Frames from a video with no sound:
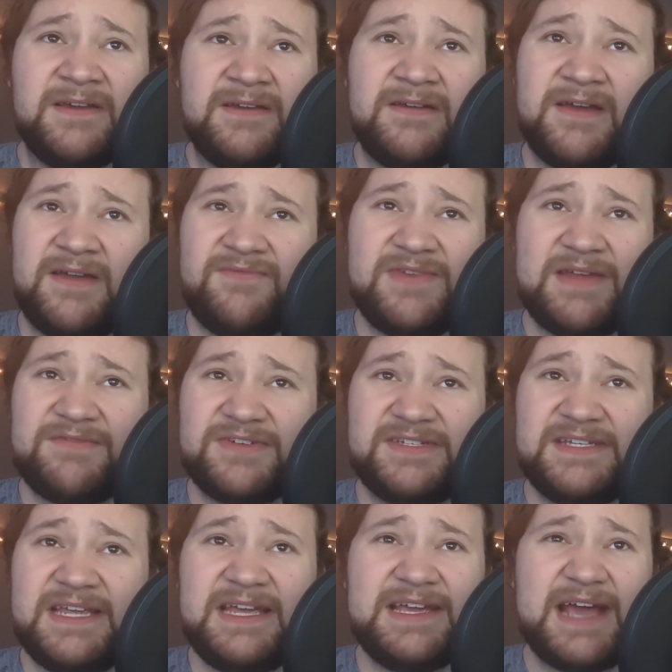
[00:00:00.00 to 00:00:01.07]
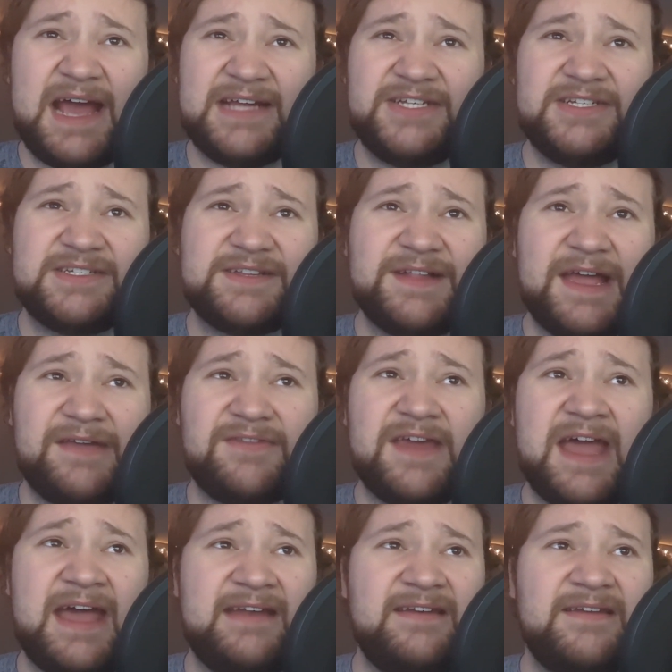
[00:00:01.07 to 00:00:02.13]
I've never seen gashes like
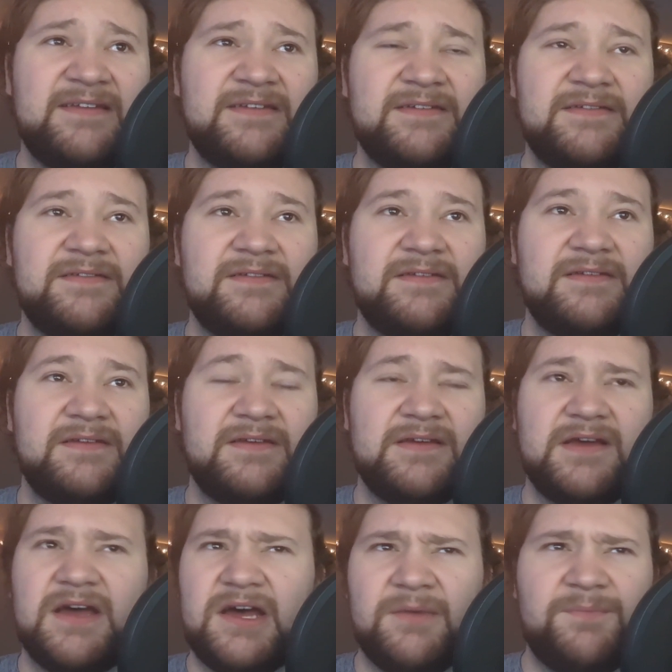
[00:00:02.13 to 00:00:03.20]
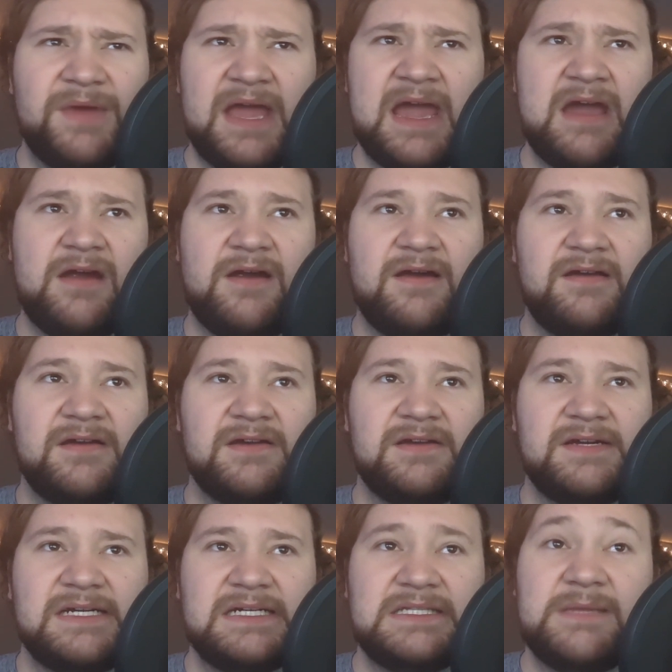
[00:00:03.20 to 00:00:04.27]
that." "A bear?"
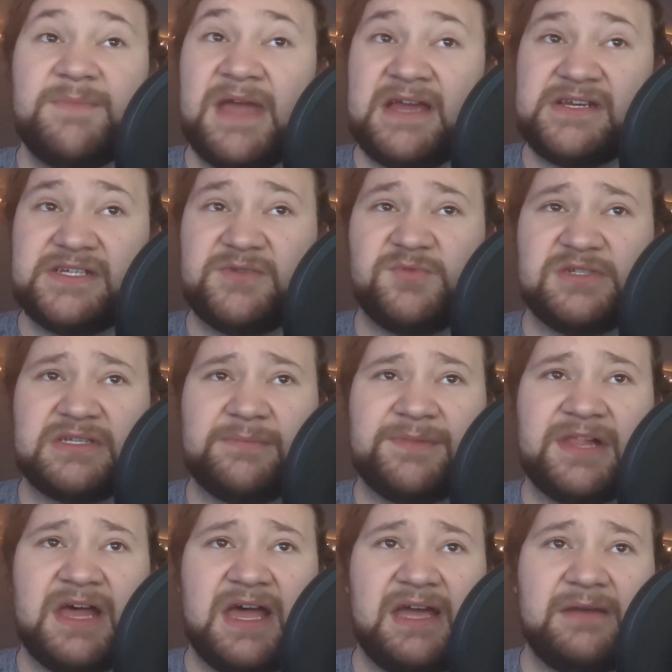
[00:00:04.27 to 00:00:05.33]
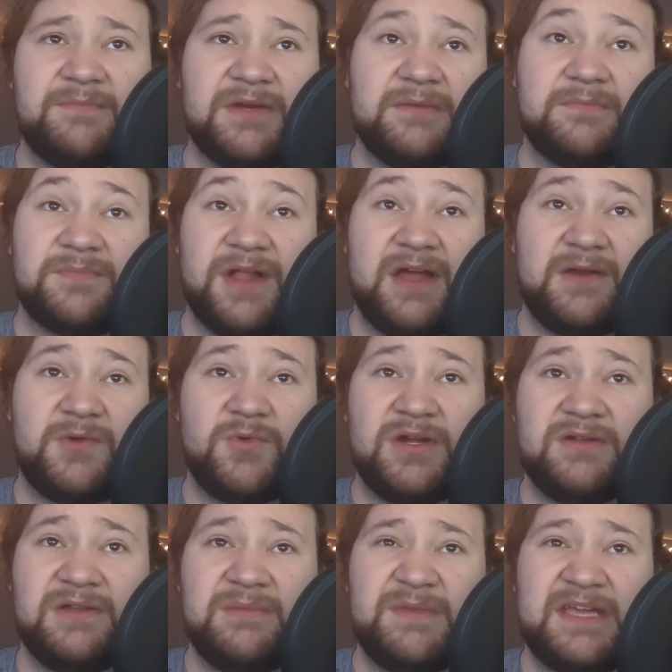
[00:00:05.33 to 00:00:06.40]
The bandage was applied, but blood
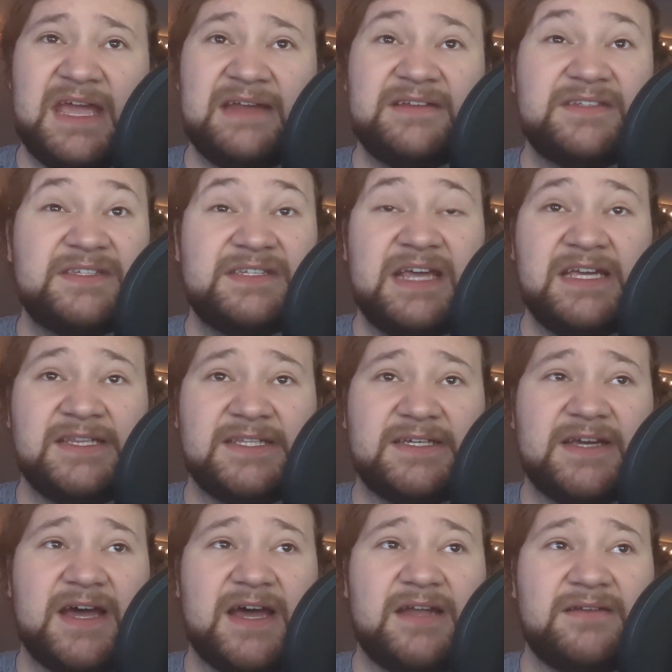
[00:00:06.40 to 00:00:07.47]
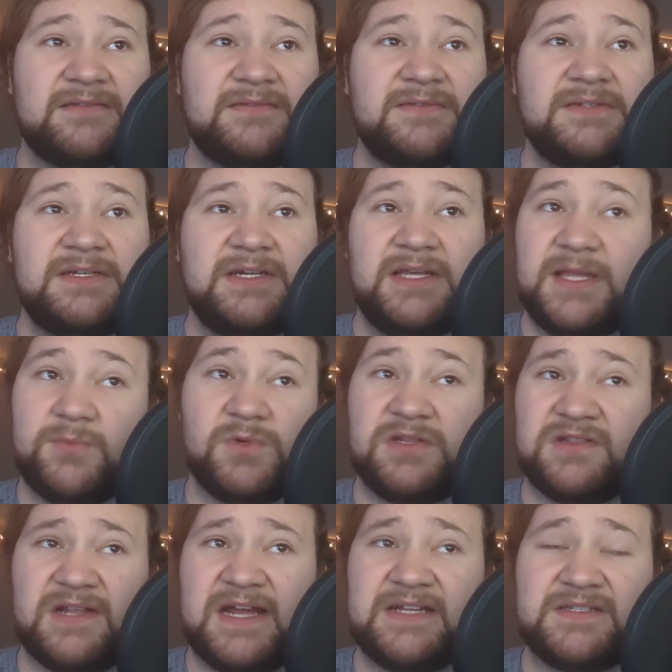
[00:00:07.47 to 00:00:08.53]
quickly began to stain the cotton. It
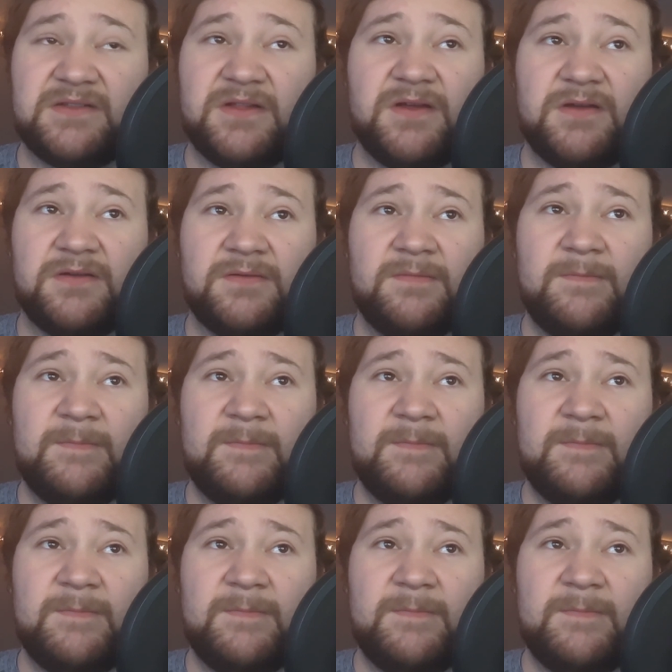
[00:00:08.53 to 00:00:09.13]
wouldn't last long.